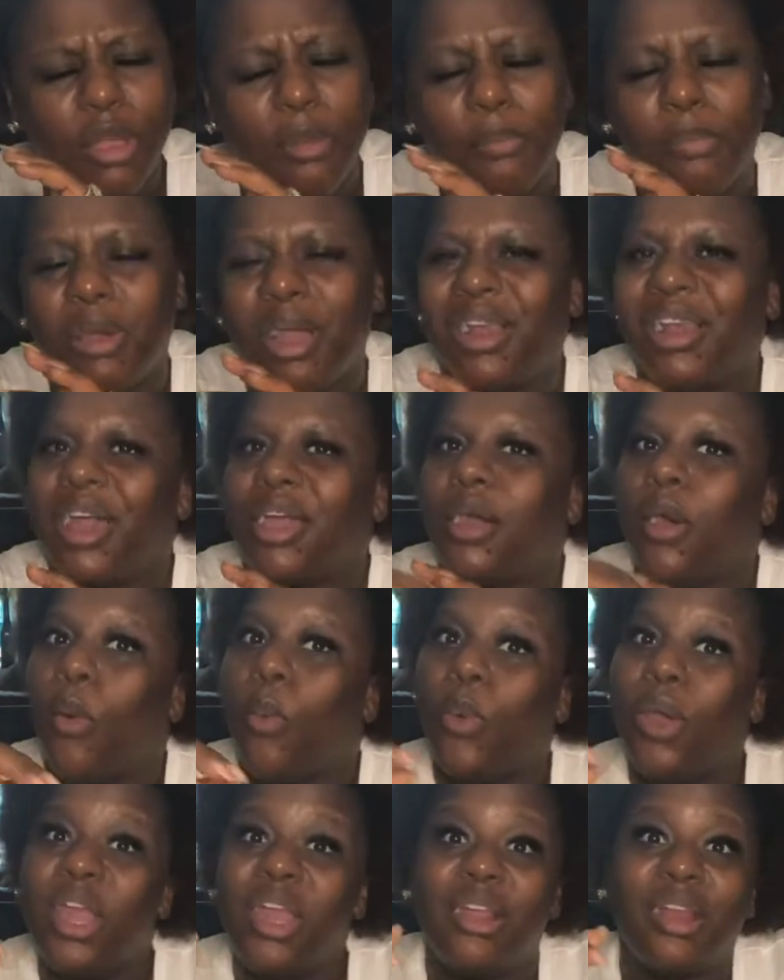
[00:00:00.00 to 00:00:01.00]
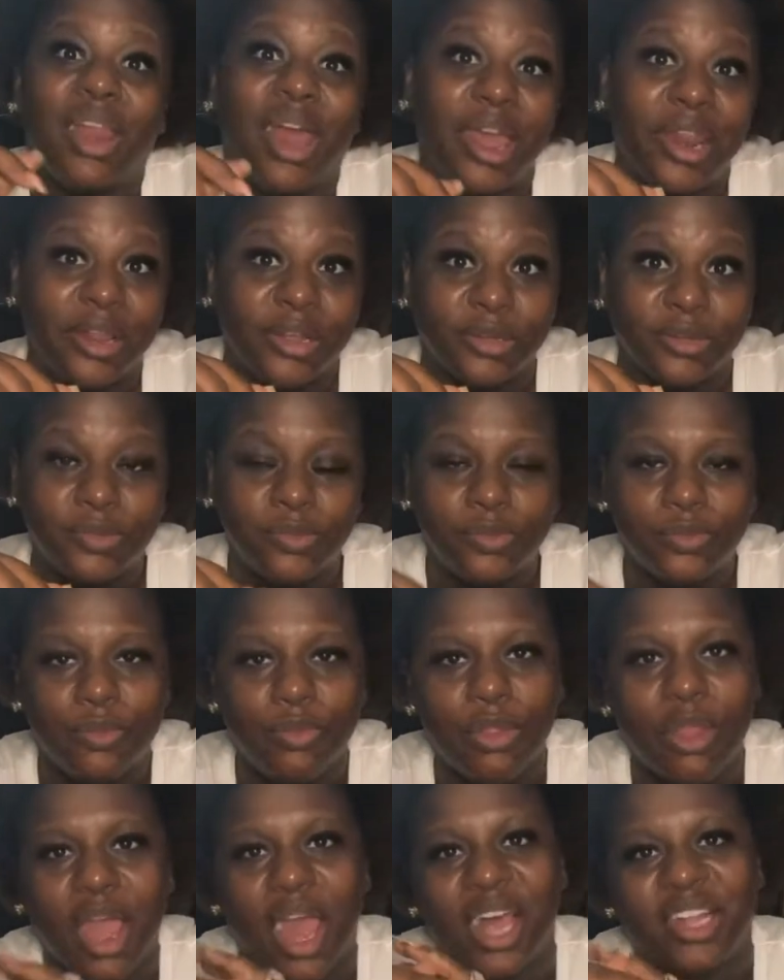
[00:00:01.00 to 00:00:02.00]
Probably like a week later,
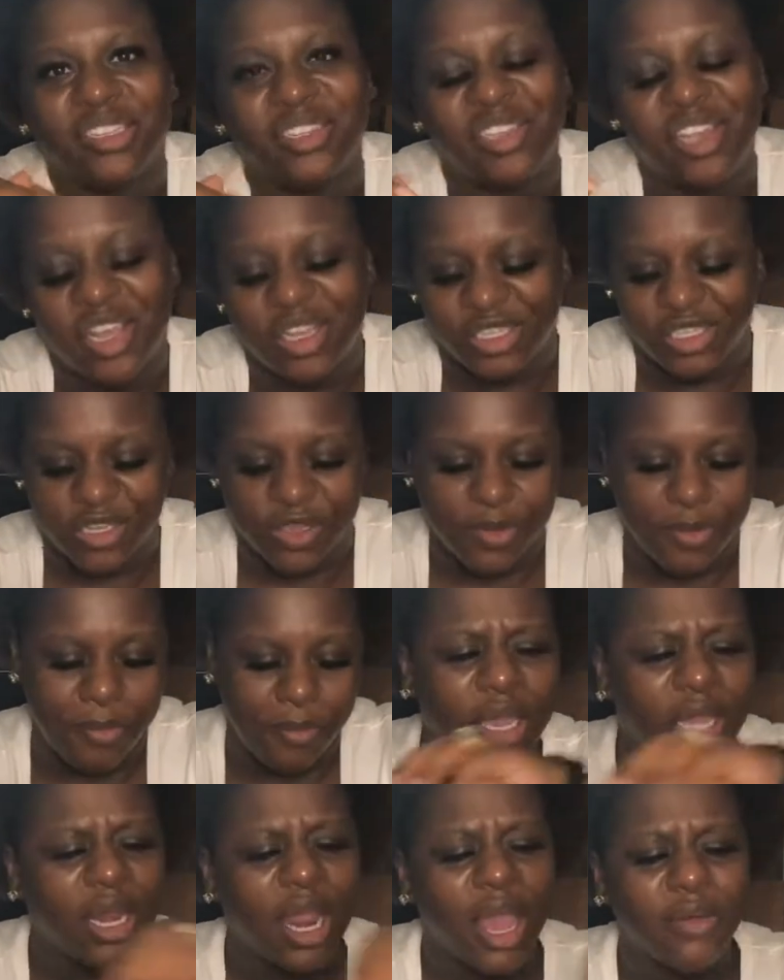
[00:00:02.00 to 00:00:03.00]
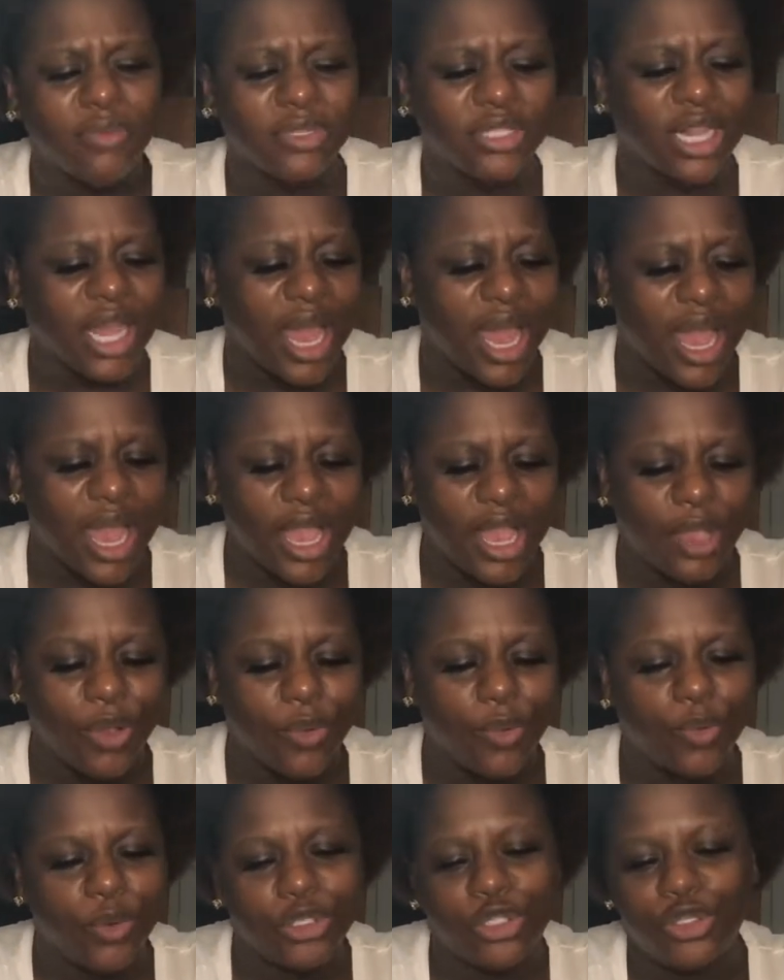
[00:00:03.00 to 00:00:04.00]
I text him. And I was like,
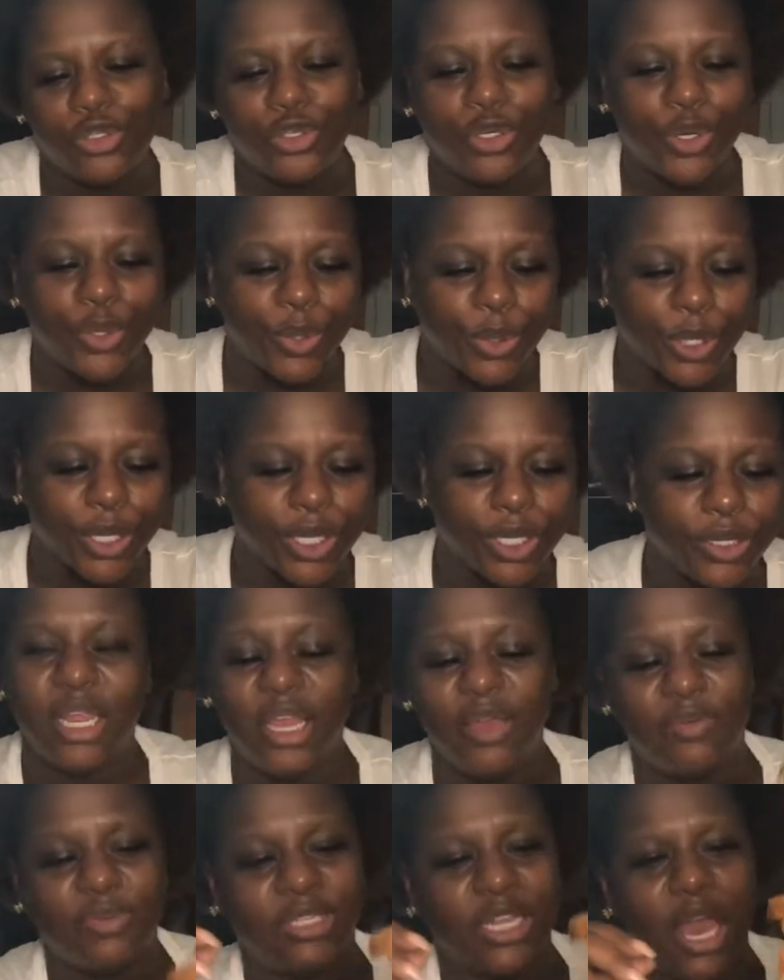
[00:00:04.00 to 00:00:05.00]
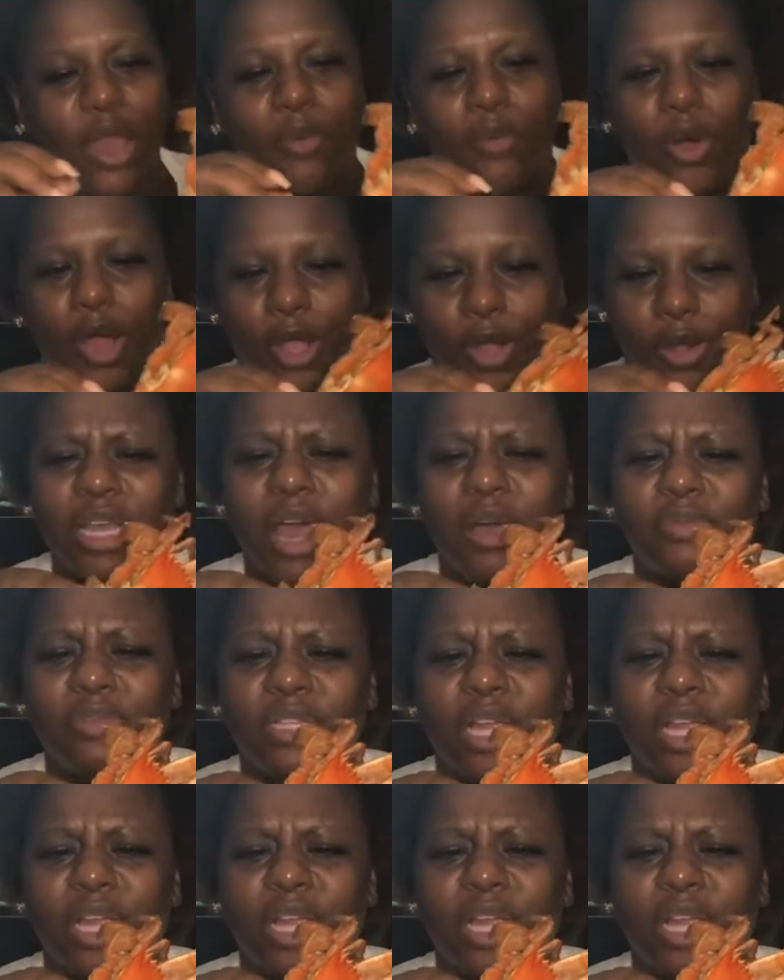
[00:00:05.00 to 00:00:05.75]
what you doing? He was at work. I was